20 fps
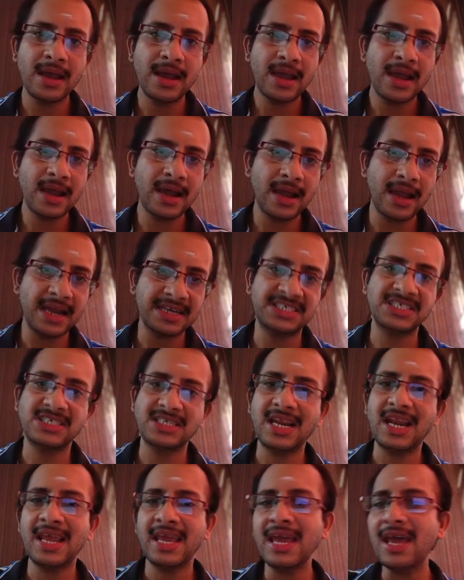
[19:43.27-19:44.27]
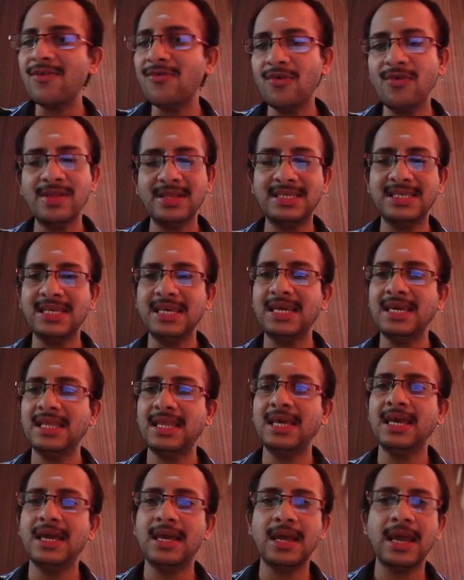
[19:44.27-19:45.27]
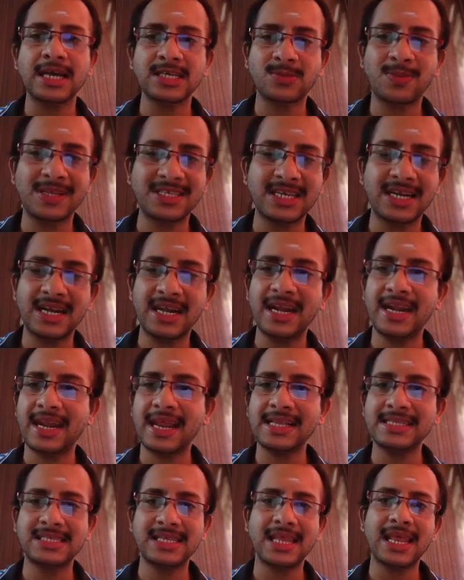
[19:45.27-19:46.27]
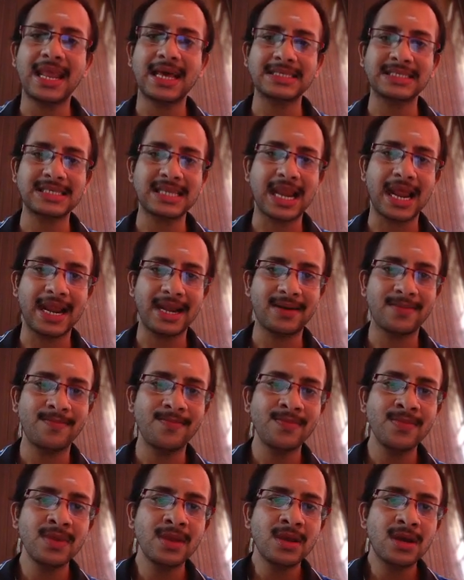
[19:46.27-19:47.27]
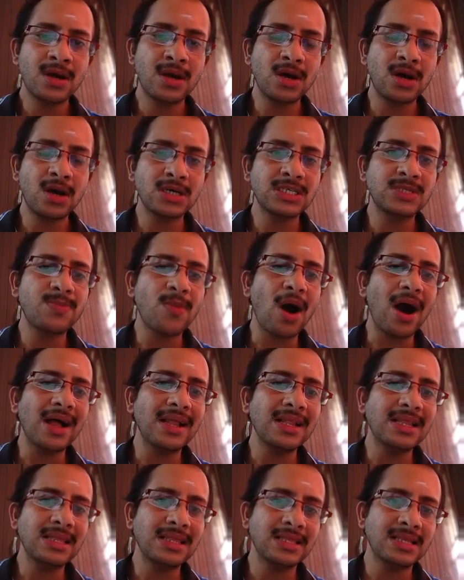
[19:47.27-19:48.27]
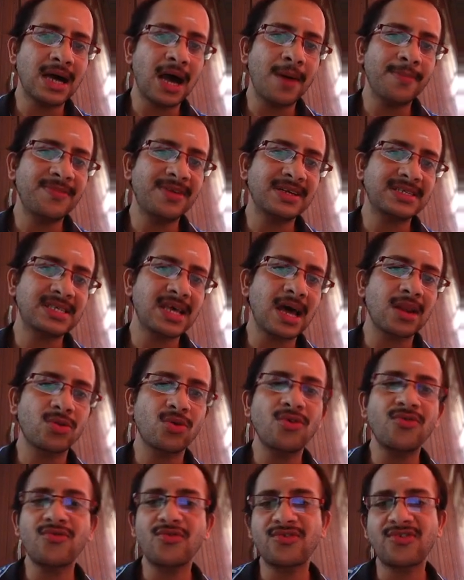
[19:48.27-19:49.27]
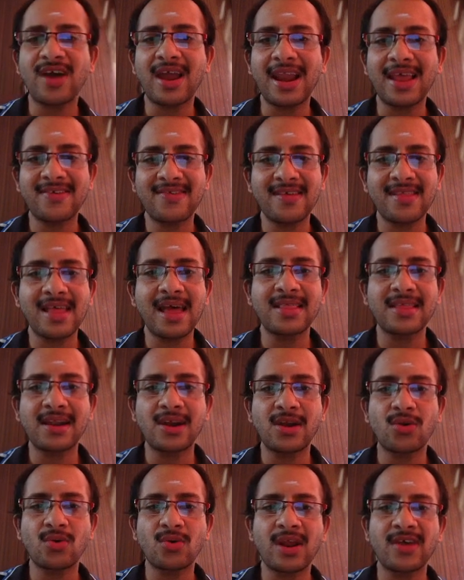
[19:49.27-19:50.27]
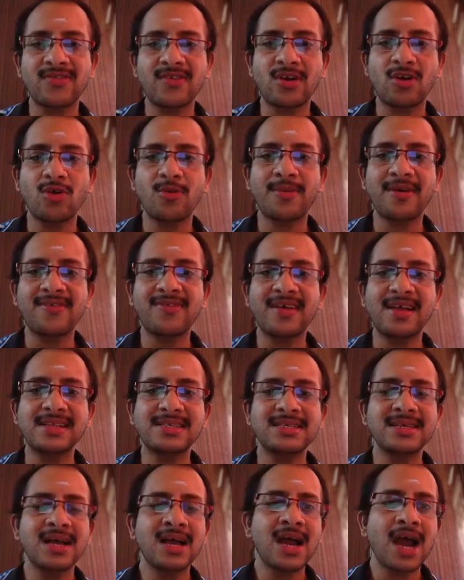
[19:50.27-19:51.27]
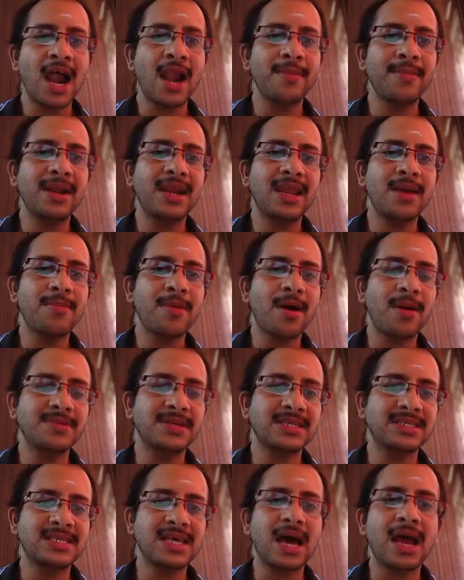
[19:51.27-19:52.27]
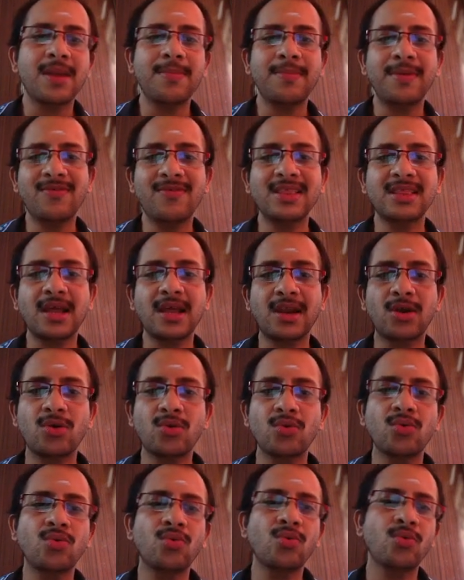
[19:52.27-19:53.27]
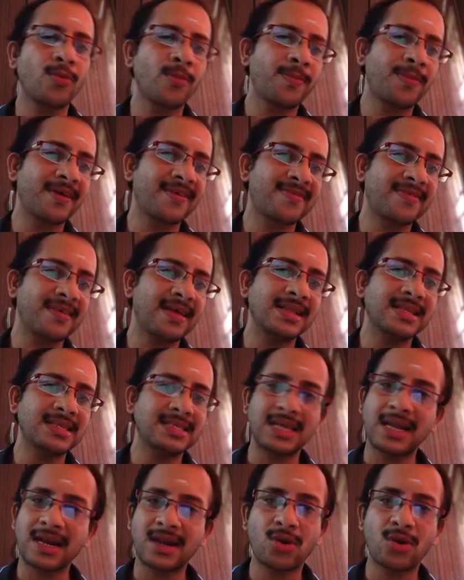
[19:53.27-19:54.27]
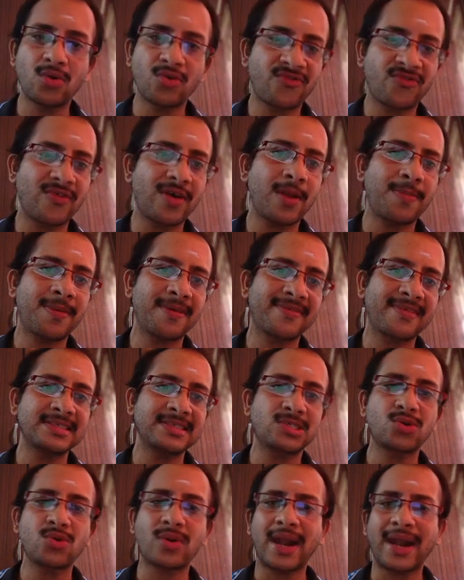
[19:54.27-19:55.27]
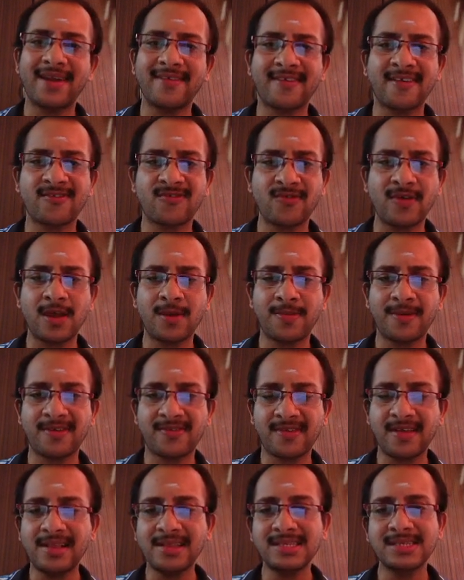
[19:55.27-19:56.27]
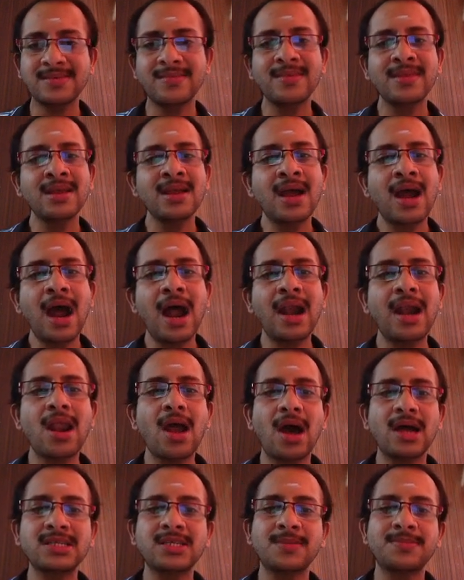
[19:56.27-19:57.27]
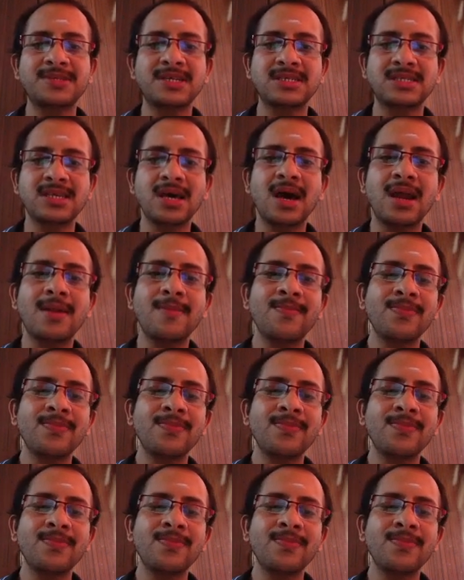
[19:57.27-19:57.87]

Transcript: essential. Here we will see the explicit details in the next slide. Small objects are those which are lesser than 32 cross 32 pixels, and medium objects are between 32 pixels, 32 square pixels to 96 square pixels, and large objects are